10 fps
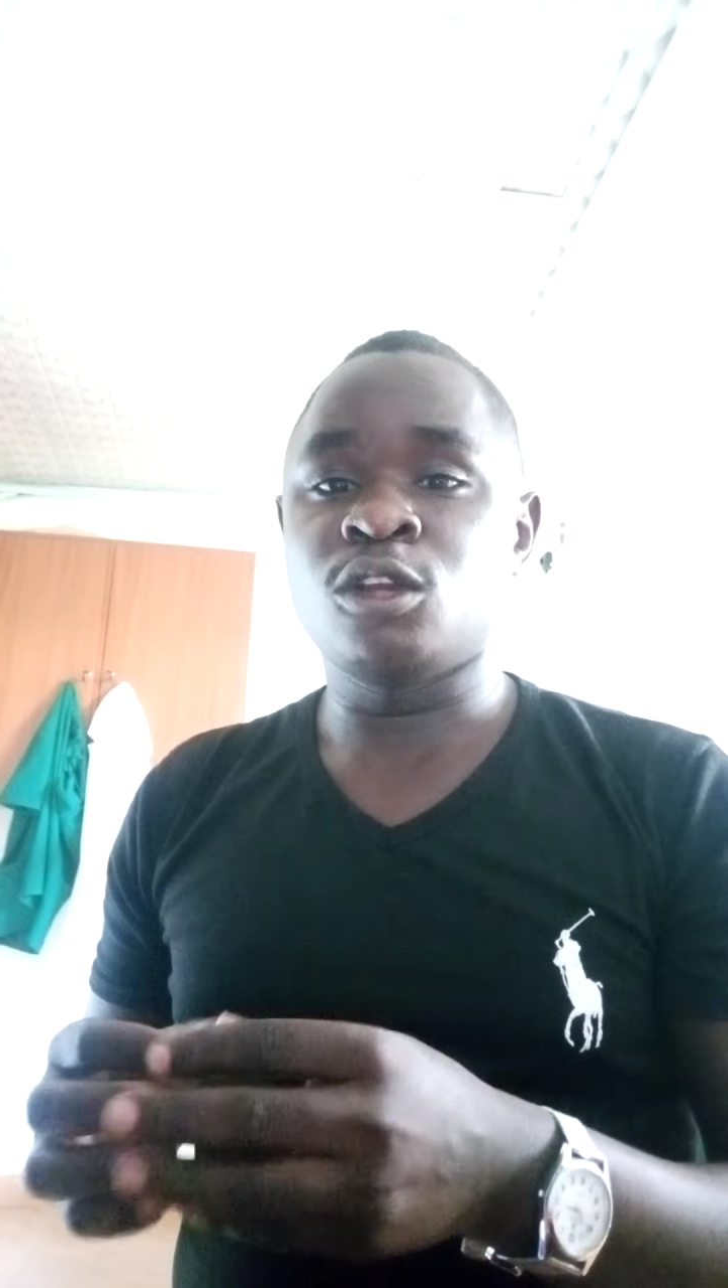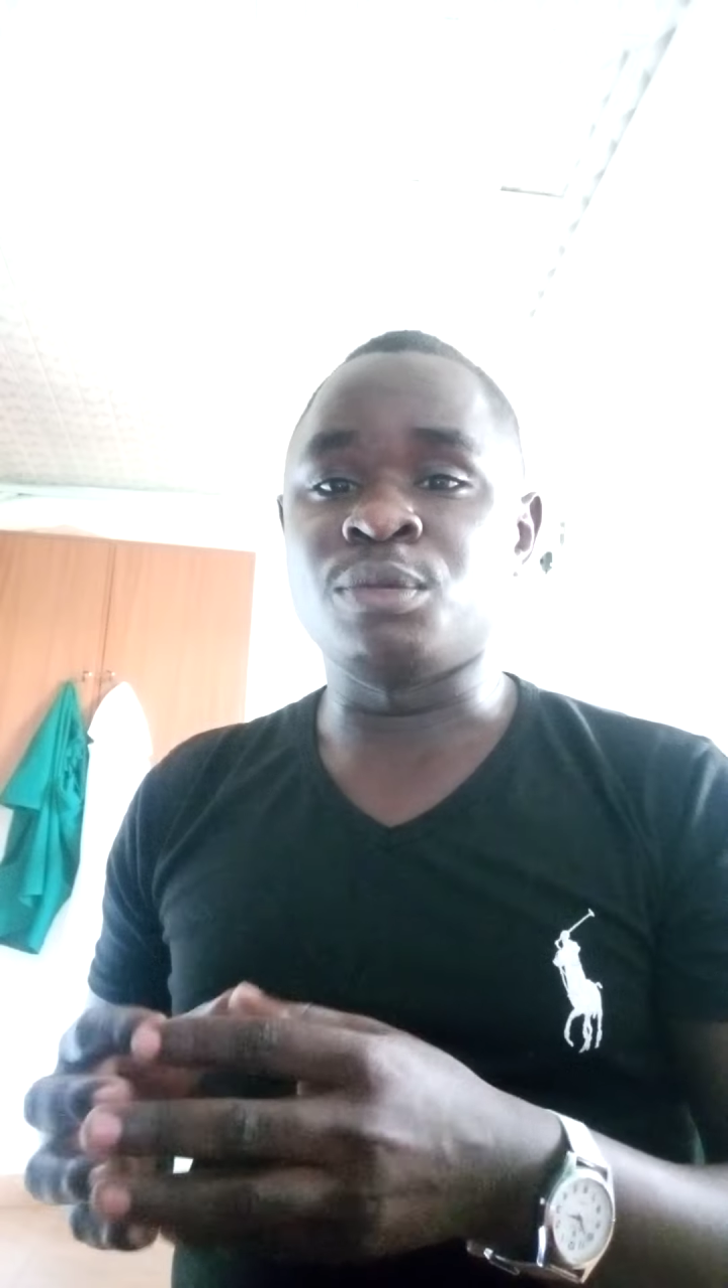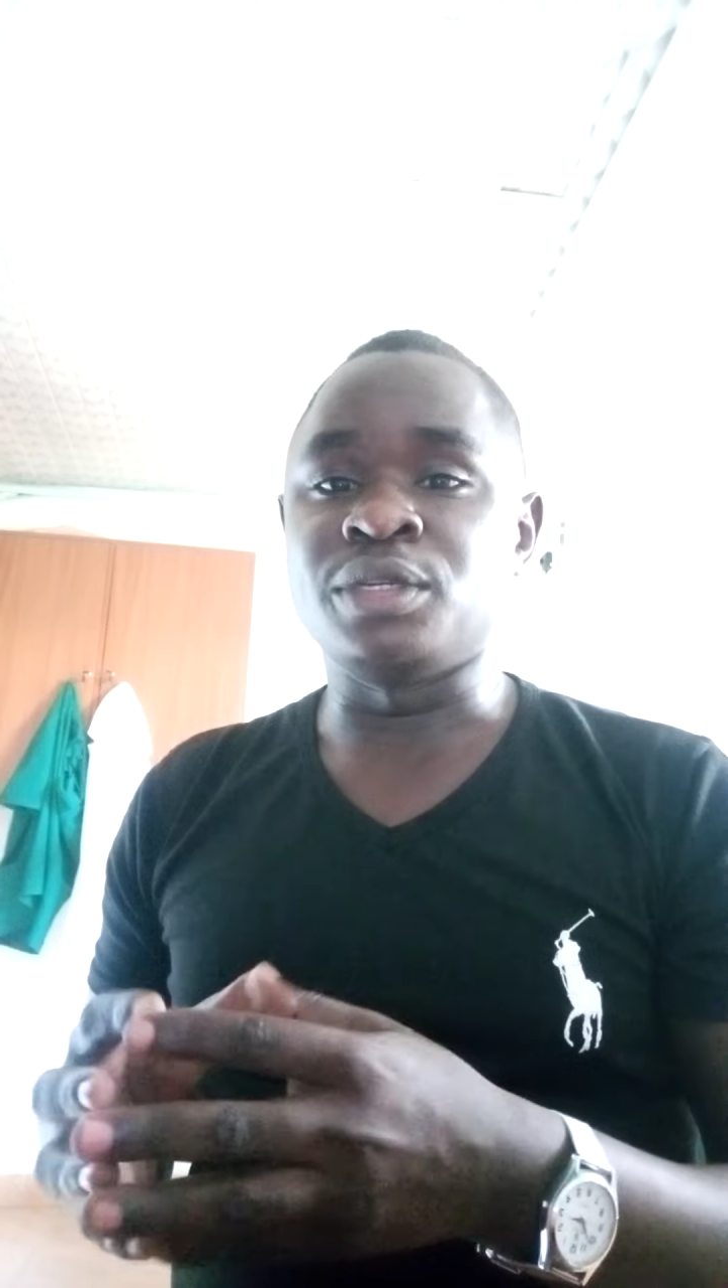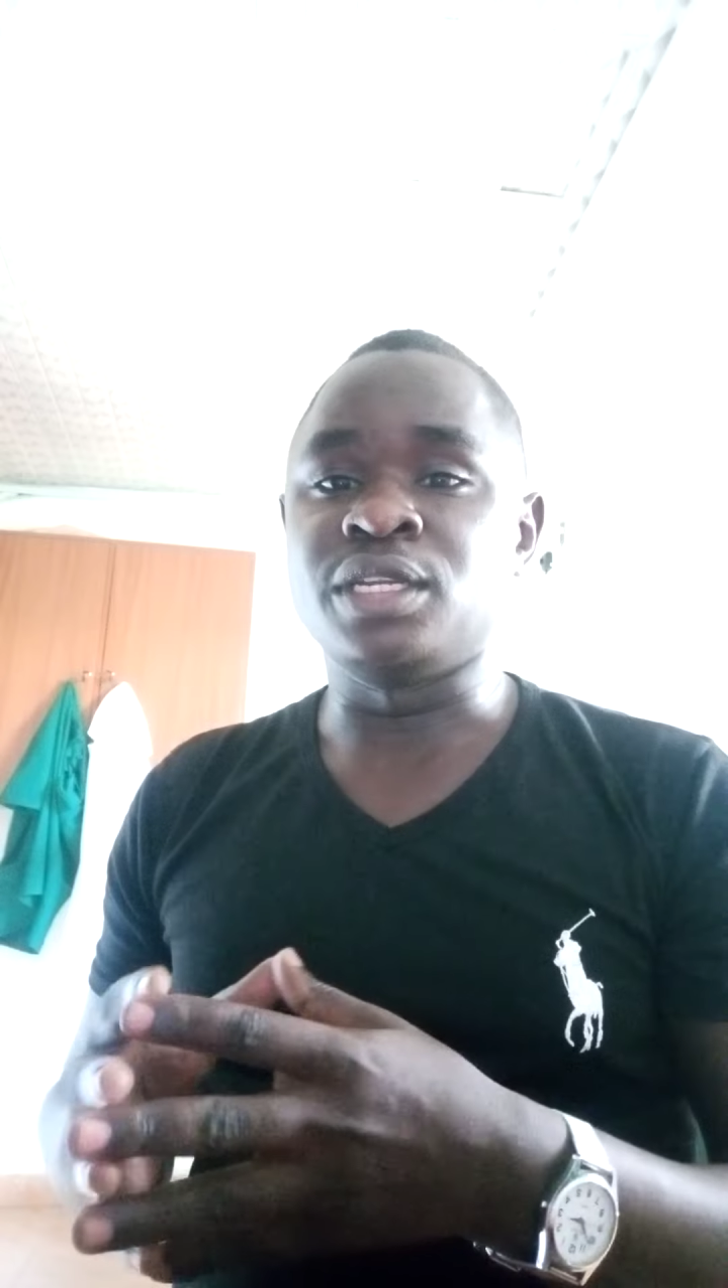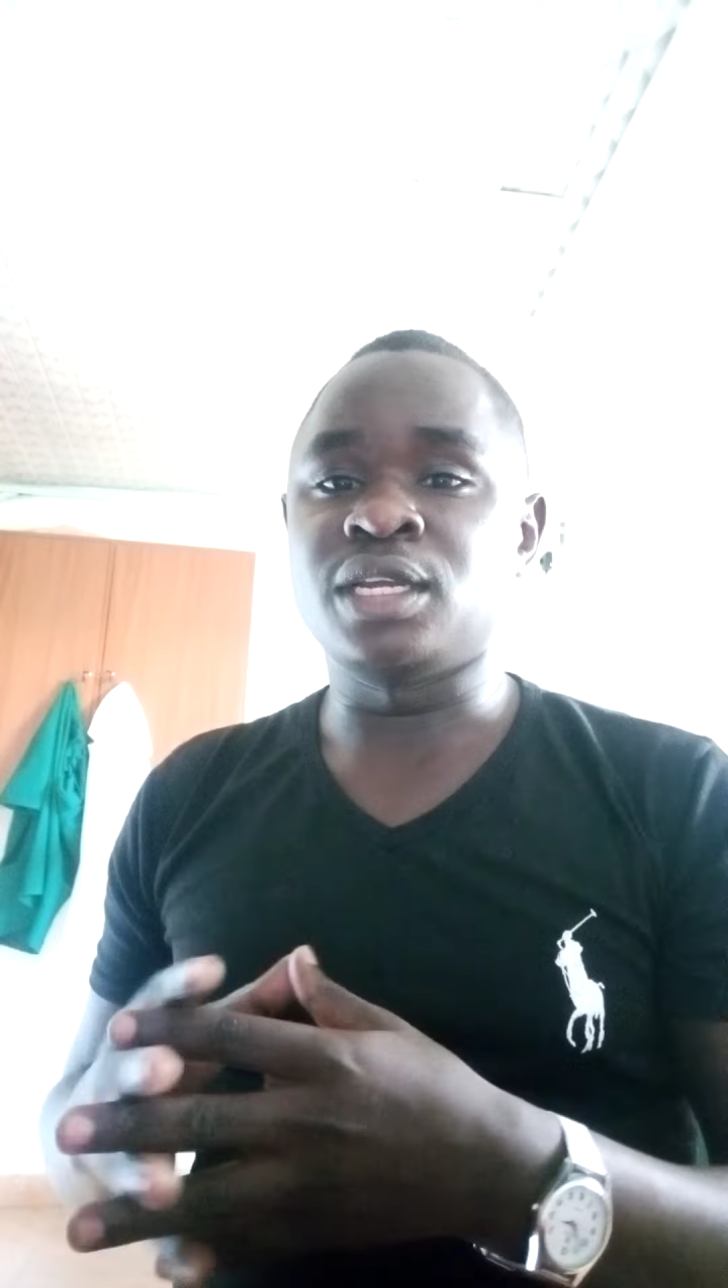we'll
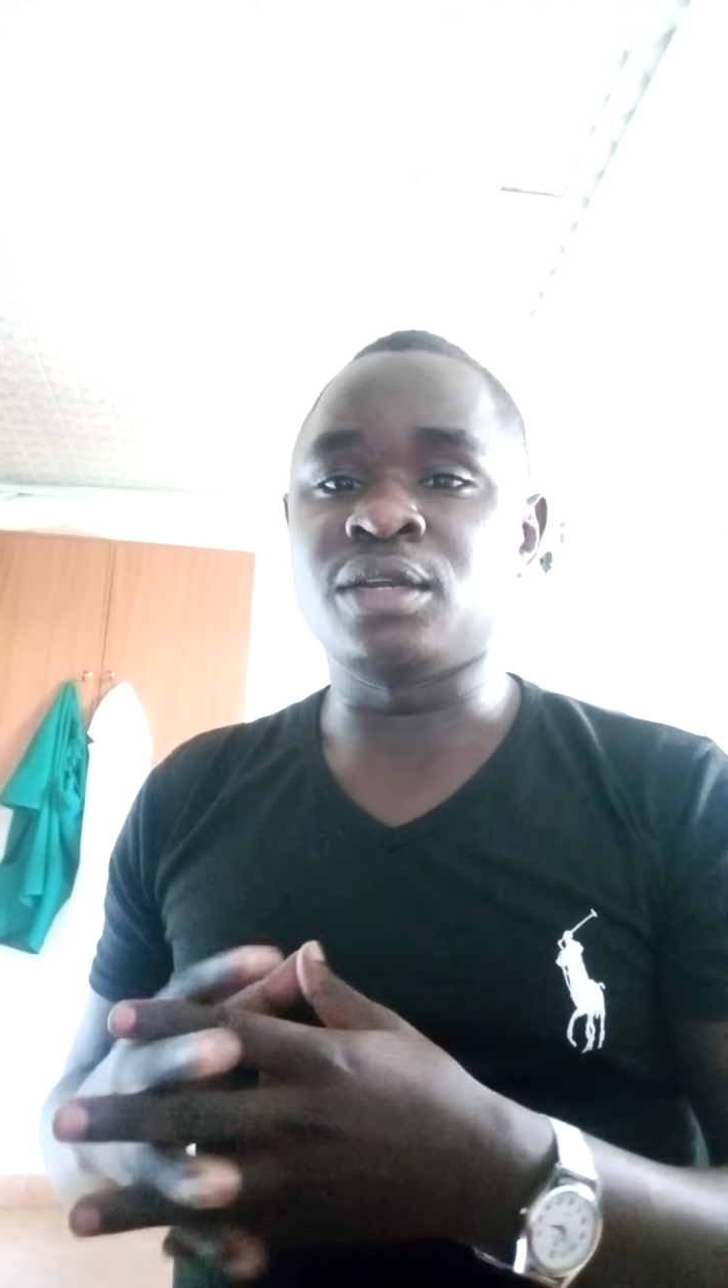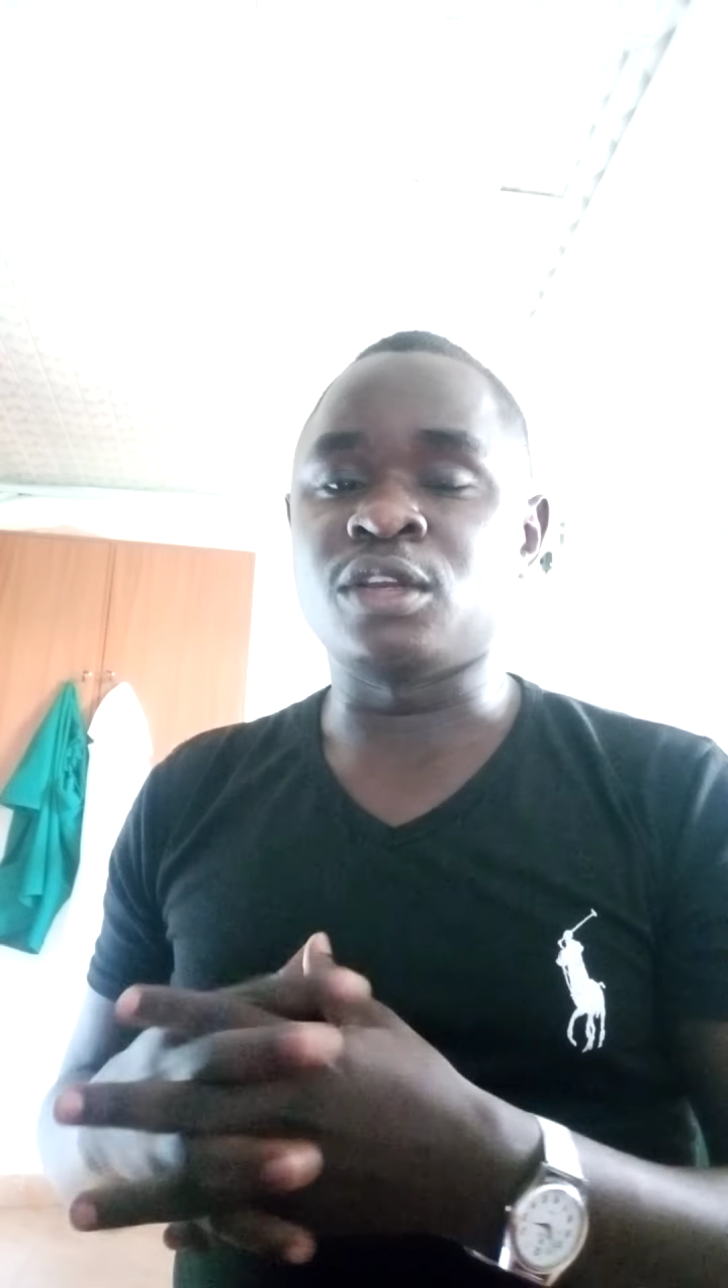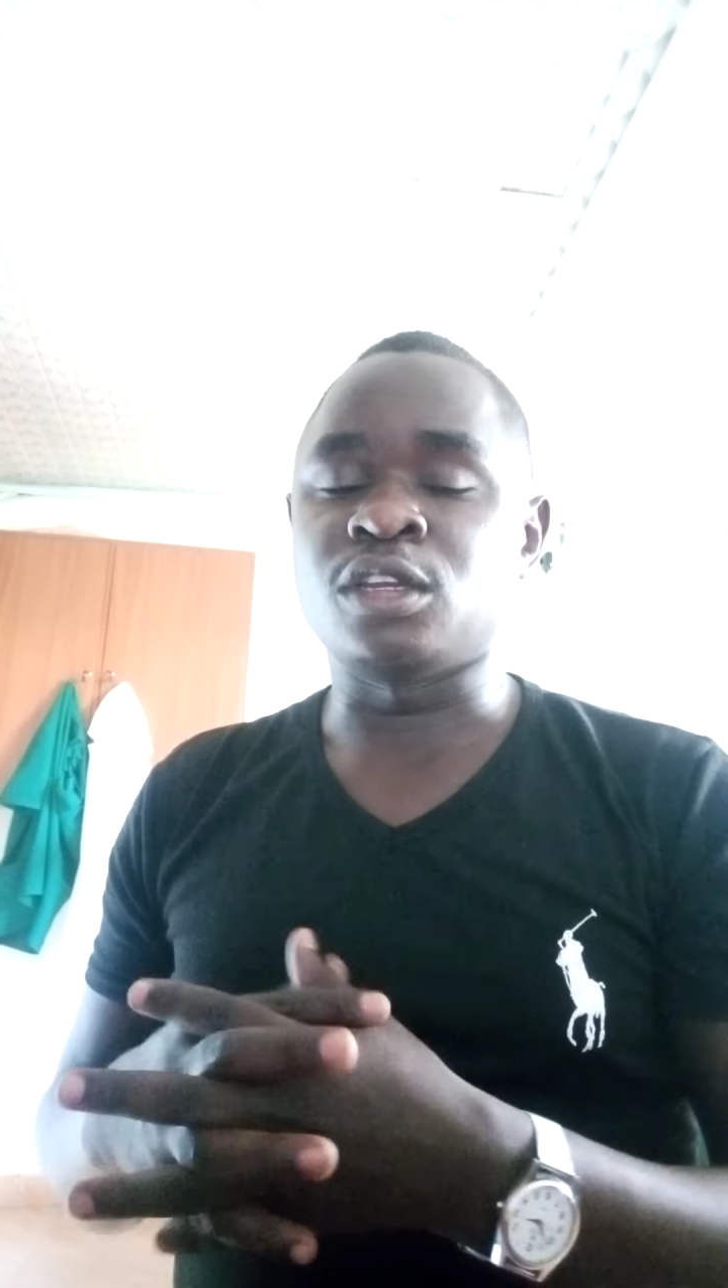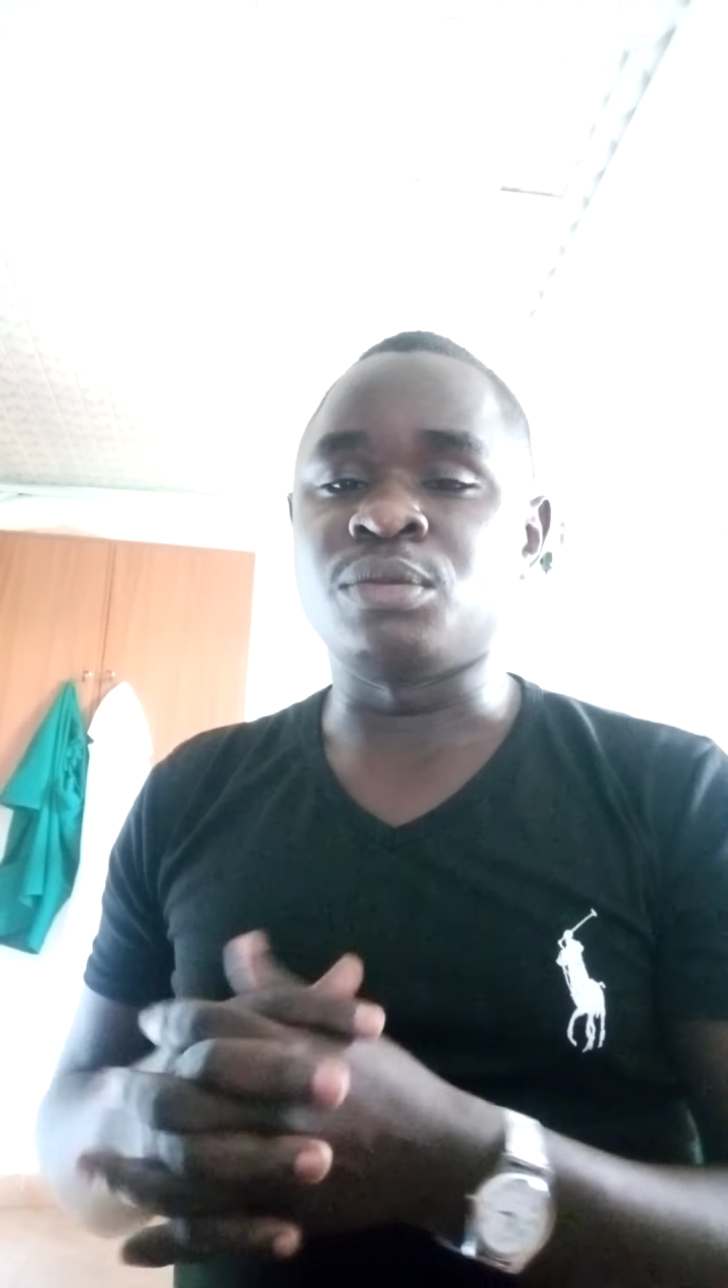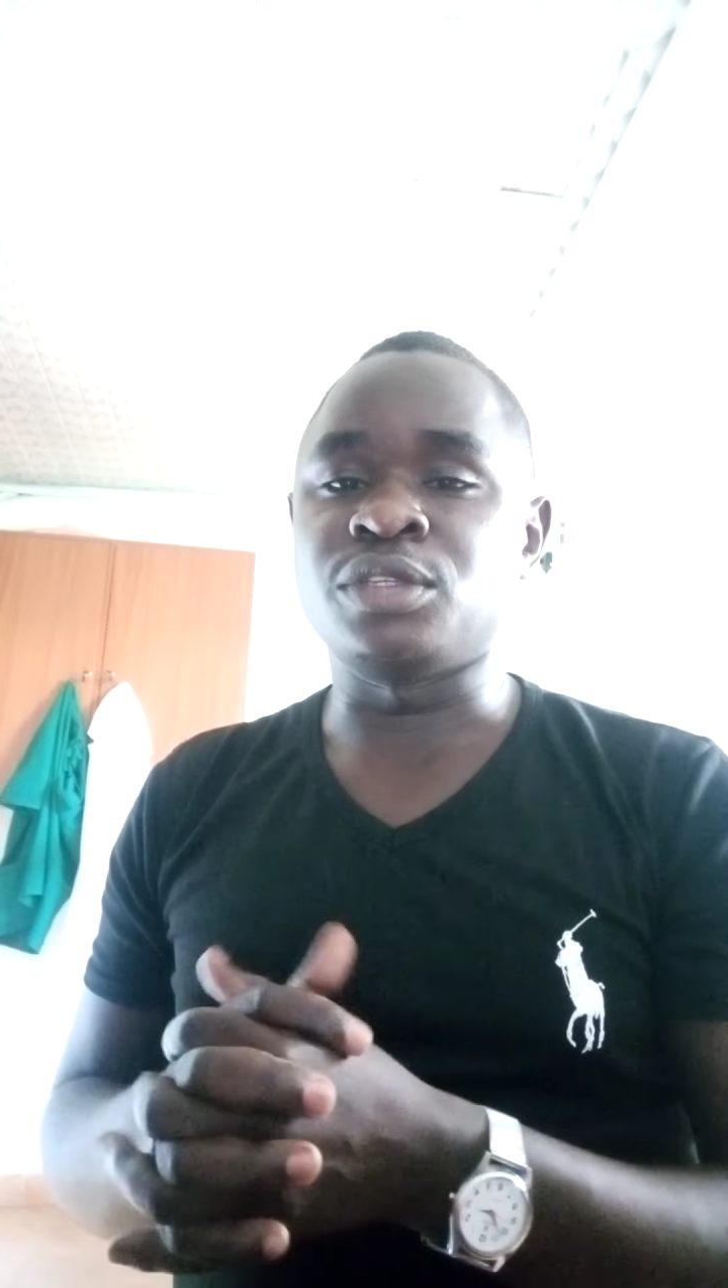
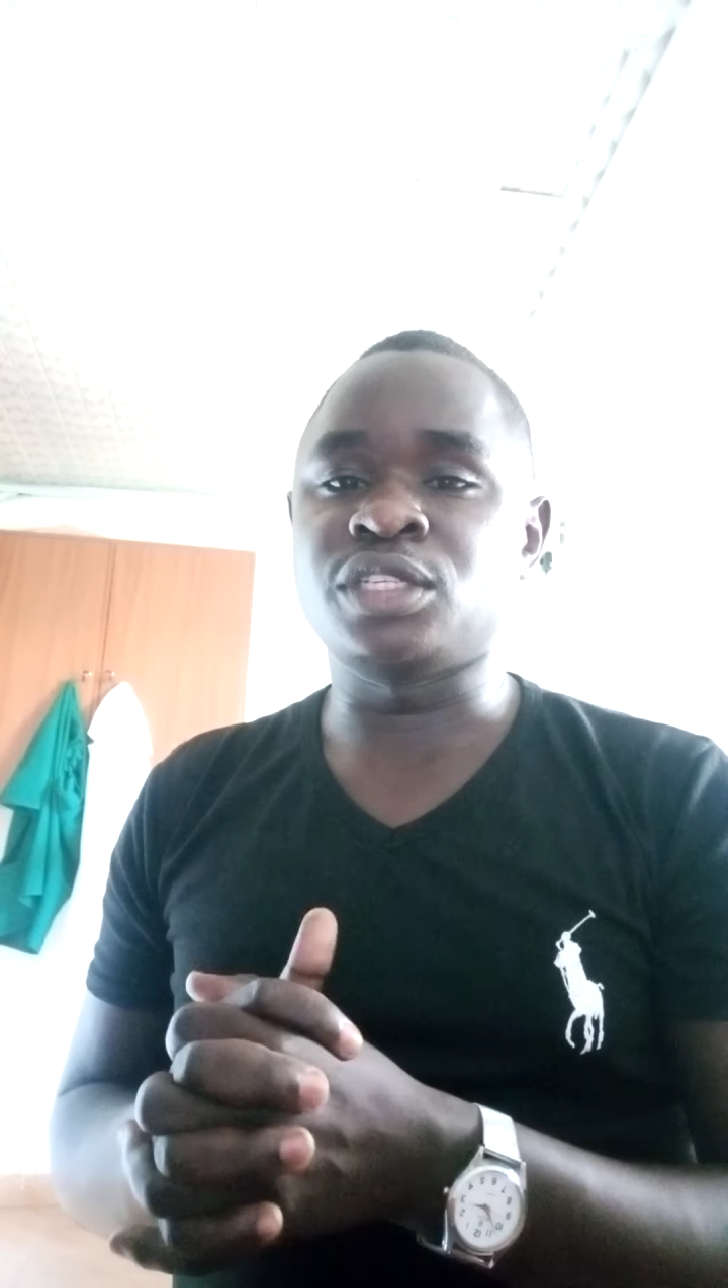be